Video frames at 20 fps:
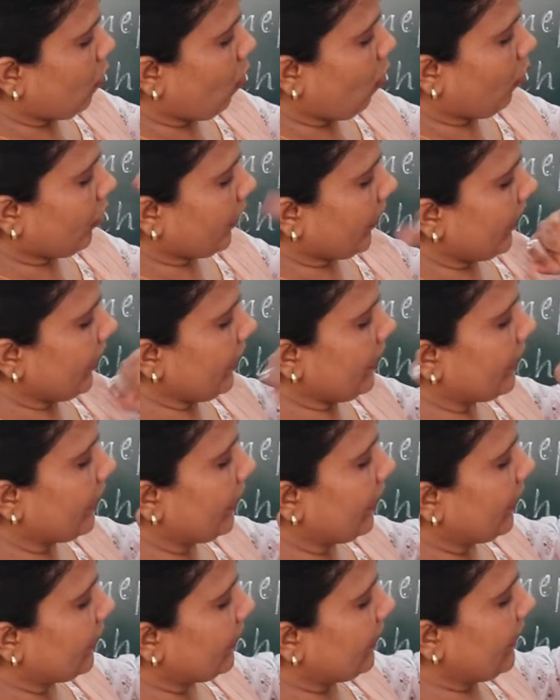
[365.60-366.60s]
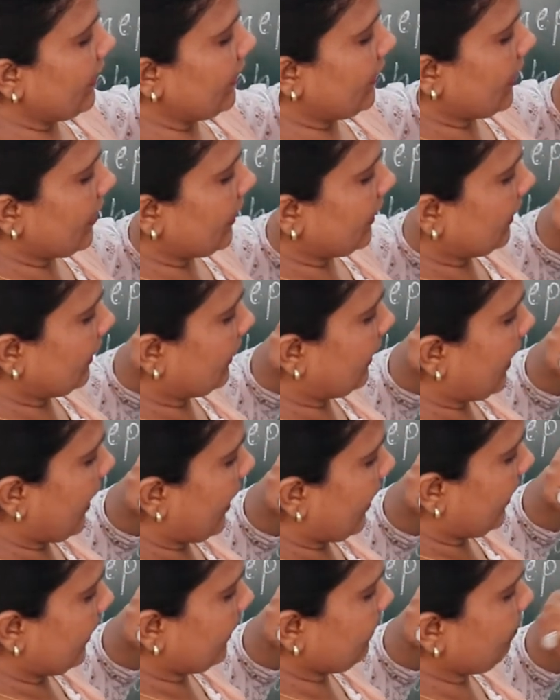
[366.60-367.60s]
Okay, these are
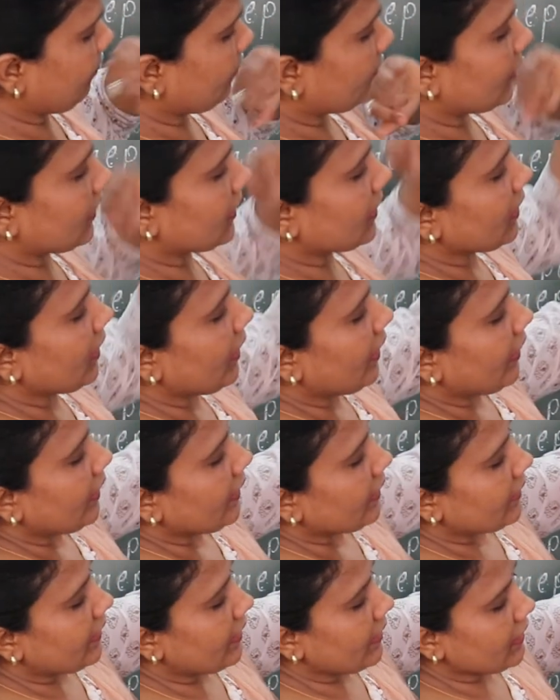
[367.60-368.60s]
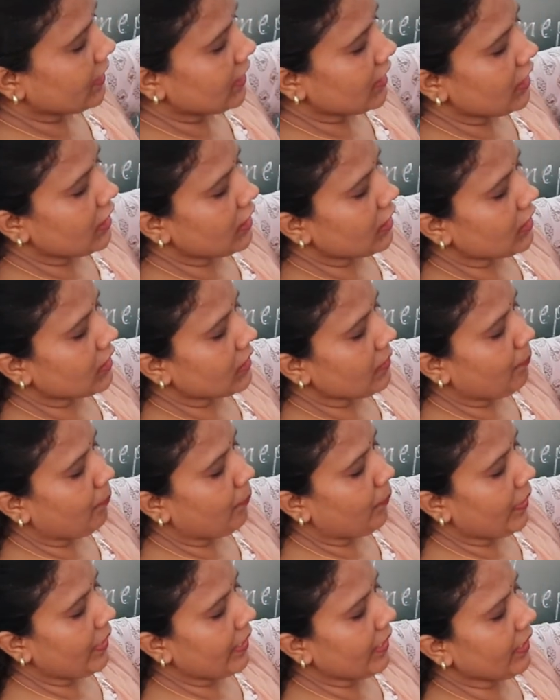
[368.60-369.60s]
tabs. This is
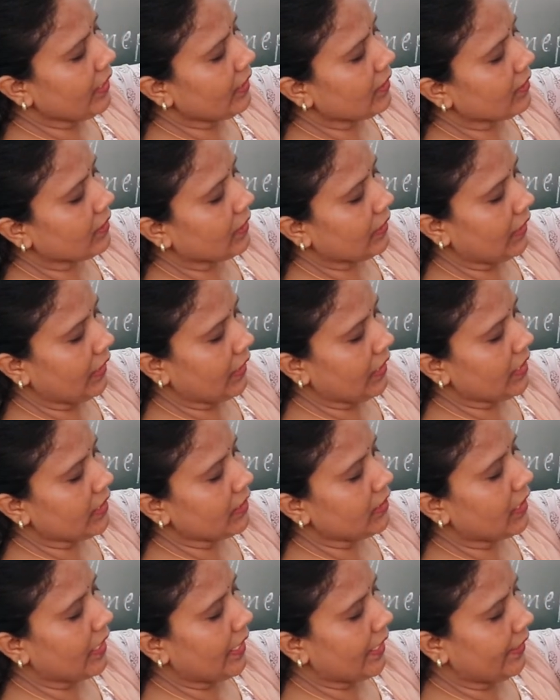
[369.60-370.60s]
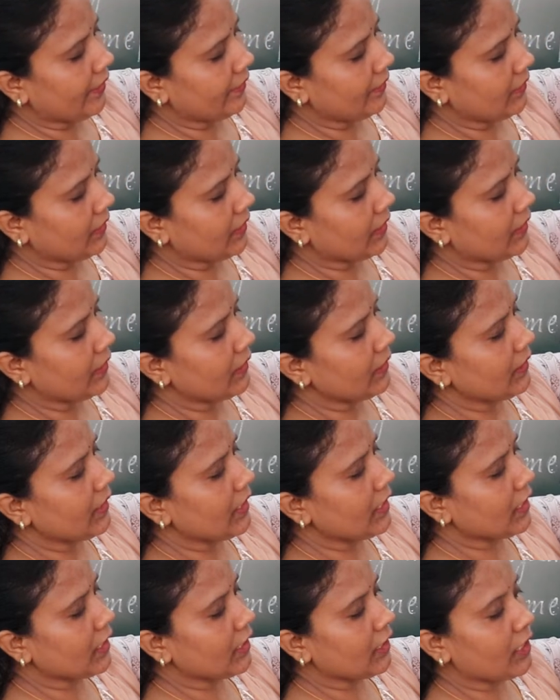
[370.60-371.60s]
big key is enter.
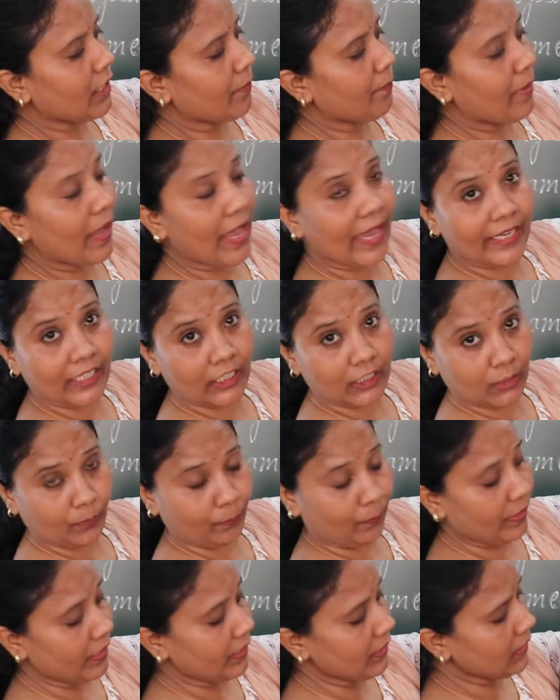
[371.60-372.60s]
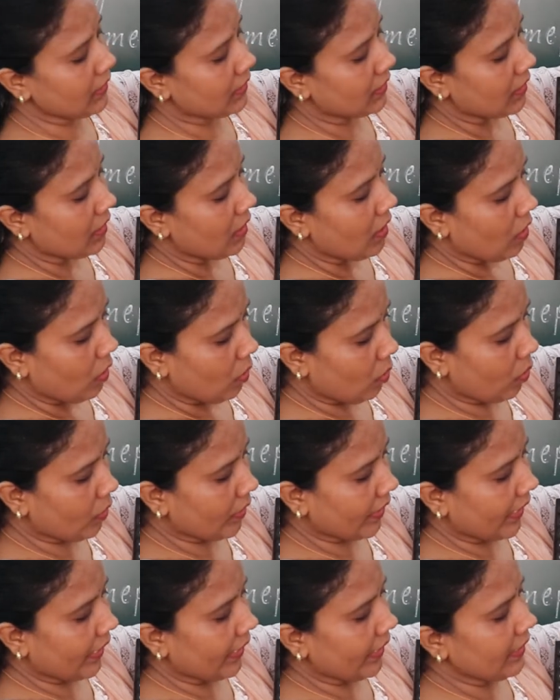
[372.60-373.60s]
This is the backspace.
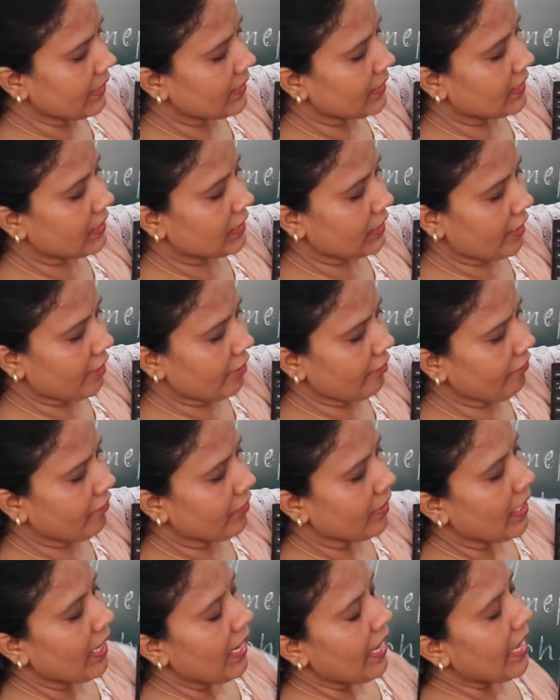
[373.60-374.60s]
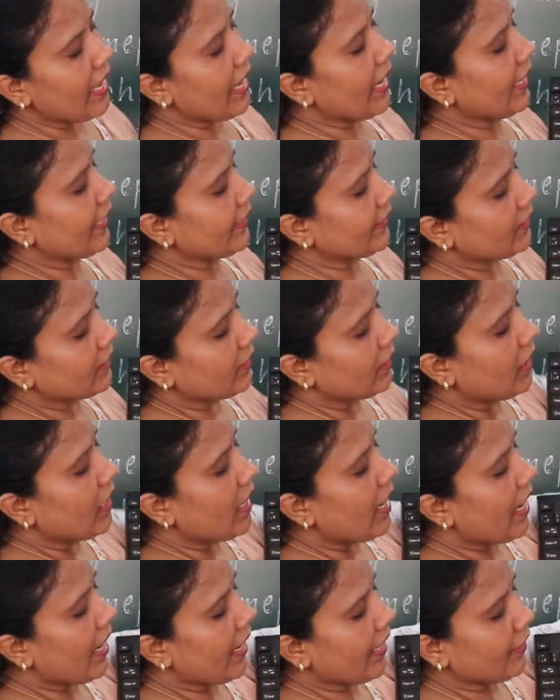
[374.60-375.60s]
Okay, shift and
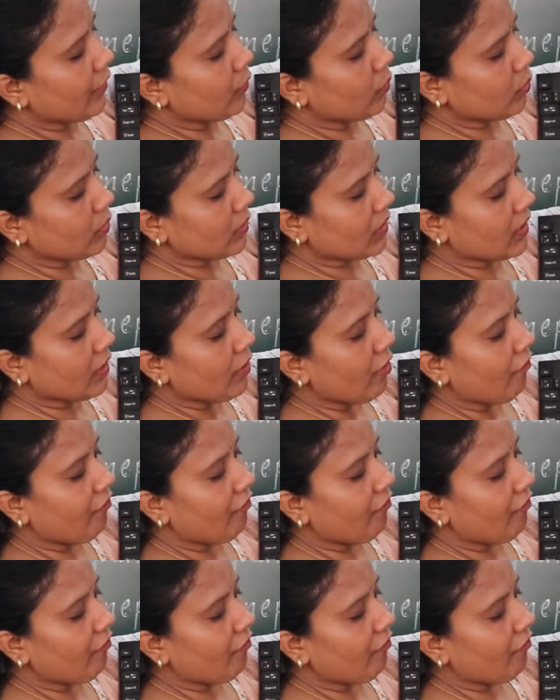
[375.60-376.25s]
arrows.